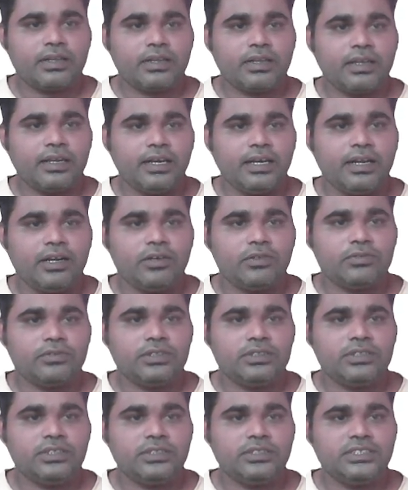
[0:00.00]
along with
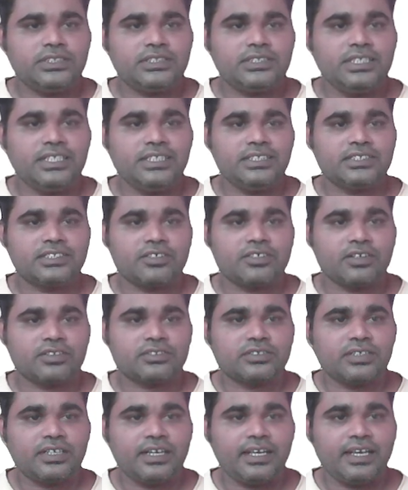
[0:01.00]
this green
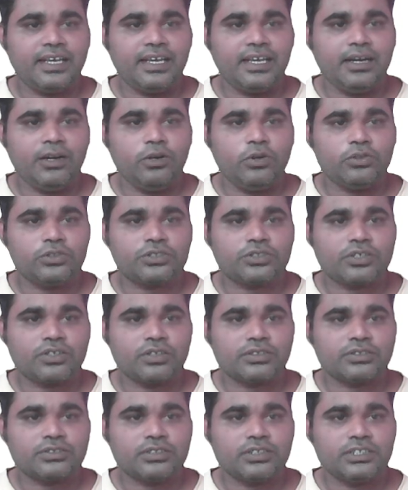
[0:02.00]
structure, a yellow
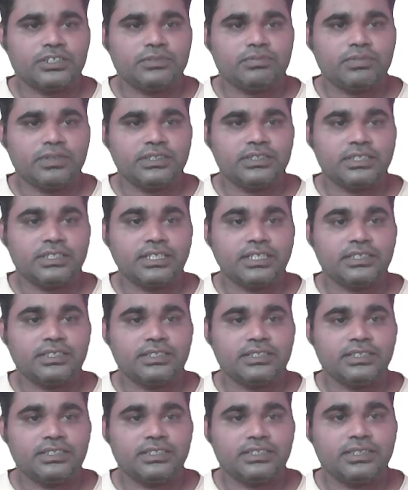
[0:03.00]
structure is present, and
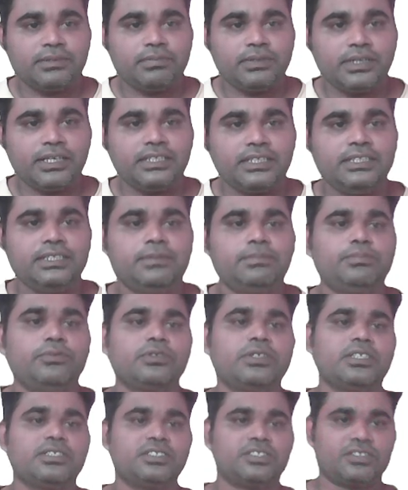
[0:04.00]
it is a very
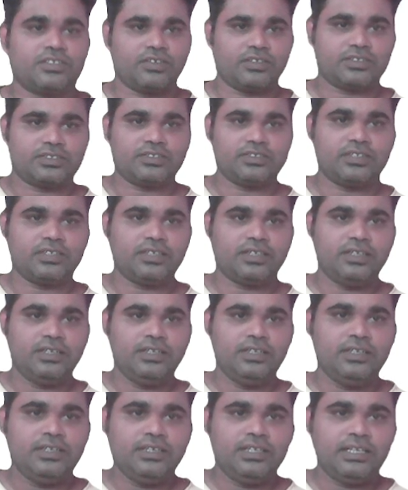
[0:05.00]
important structure.
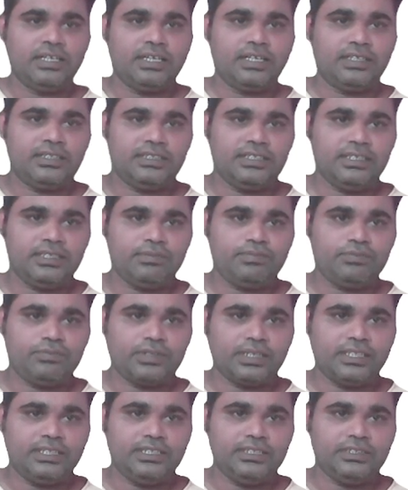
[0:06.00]
And if
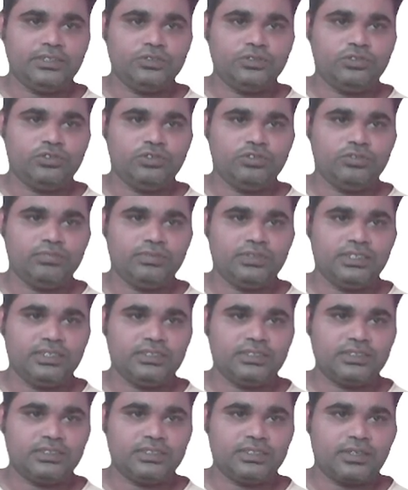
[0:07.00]
I zoom this,
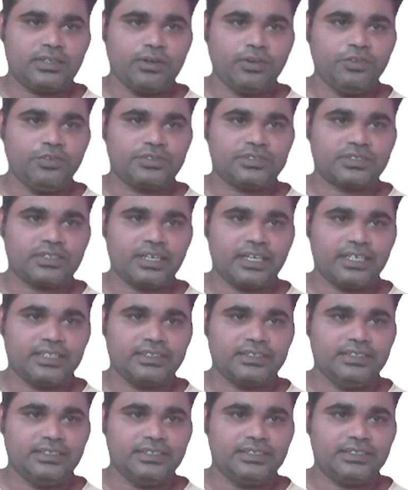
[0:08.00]
it looks like
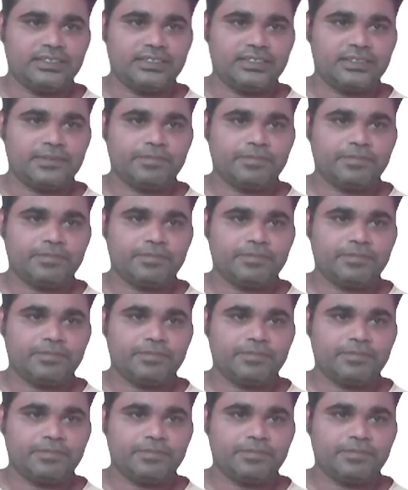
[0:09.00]
this,